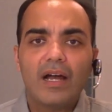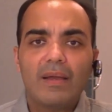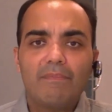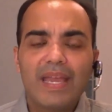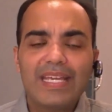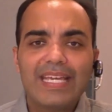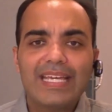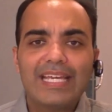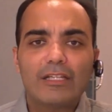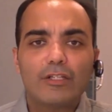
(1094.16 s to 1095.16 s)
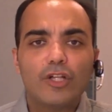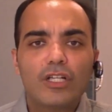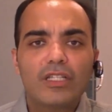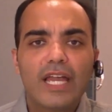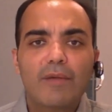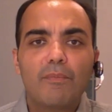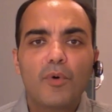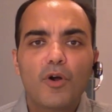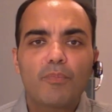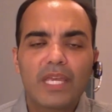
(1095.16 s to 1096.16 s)
making it look like
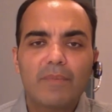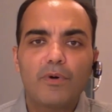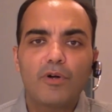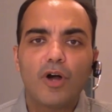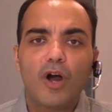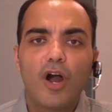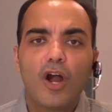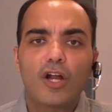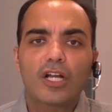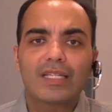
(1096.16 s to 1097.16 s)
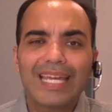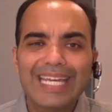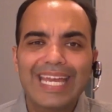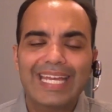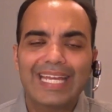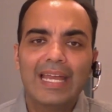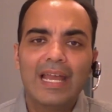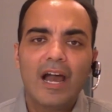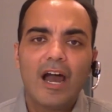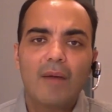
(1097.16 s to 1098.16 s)
more people are clicking
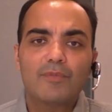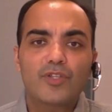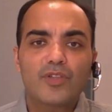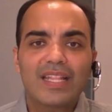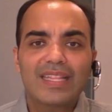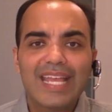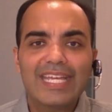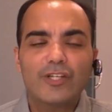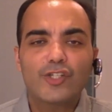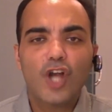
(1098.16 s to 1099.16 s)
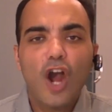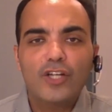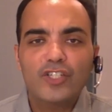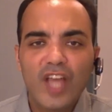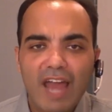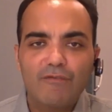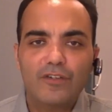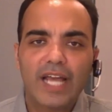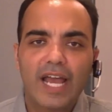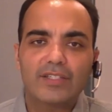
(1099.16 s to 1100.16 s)
so that they can charge
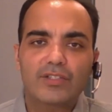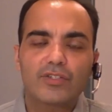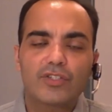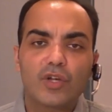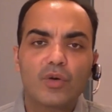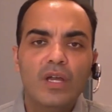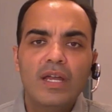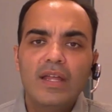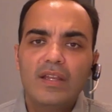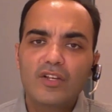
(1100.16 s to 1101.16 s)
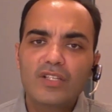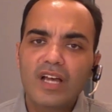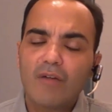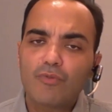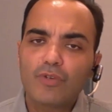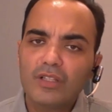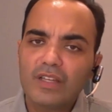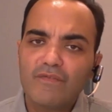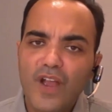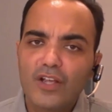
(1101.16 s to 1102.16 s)
advertisers. So there's
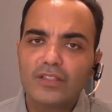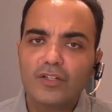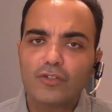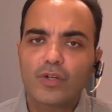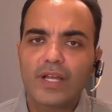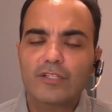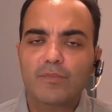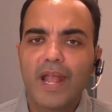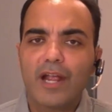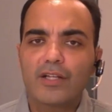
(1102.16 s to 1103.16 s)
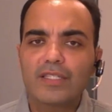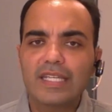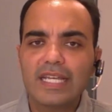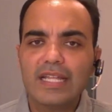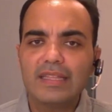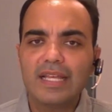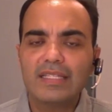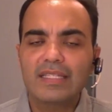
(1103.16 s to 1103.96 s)
really very little transparency in this.